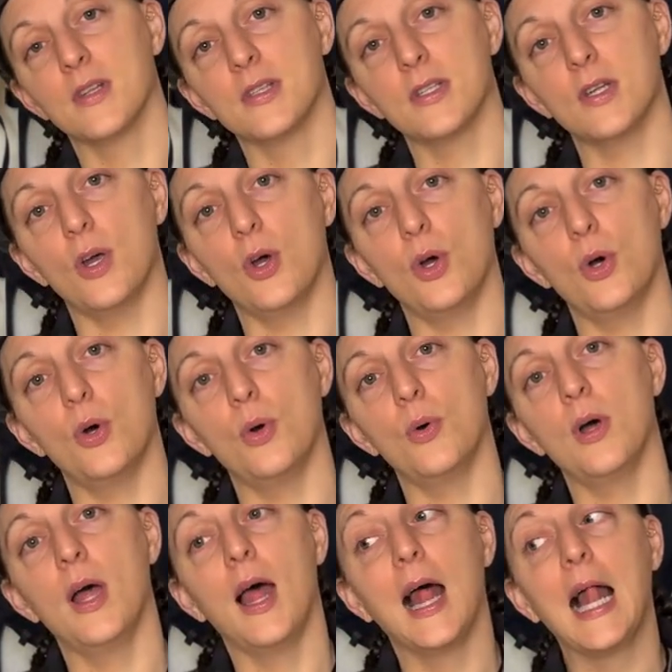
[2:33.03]

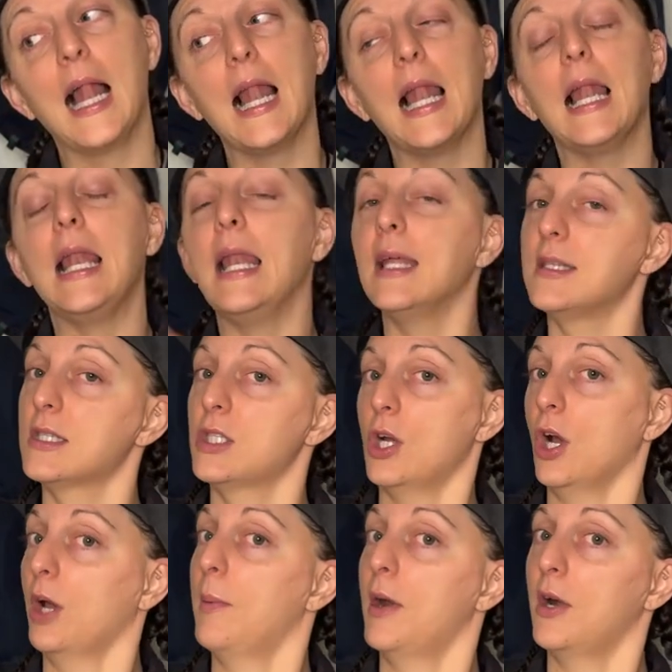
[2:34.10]
So let's
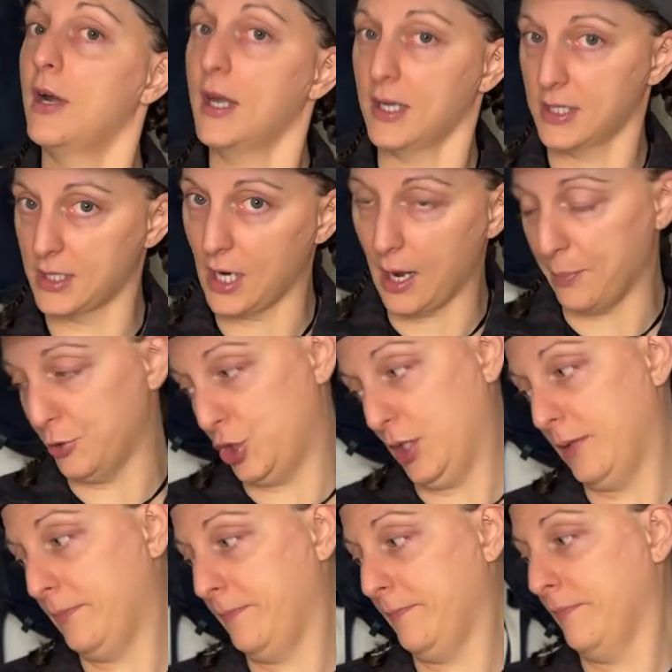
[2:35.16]
talk about our next
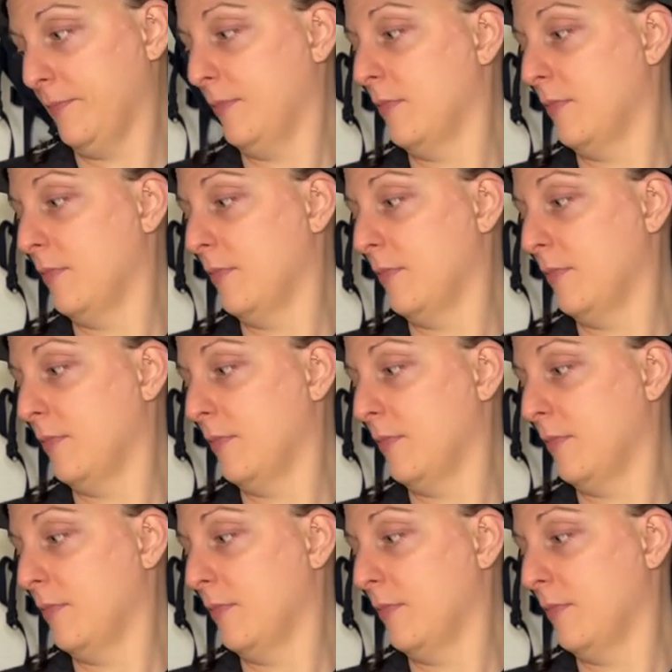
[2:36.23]
option.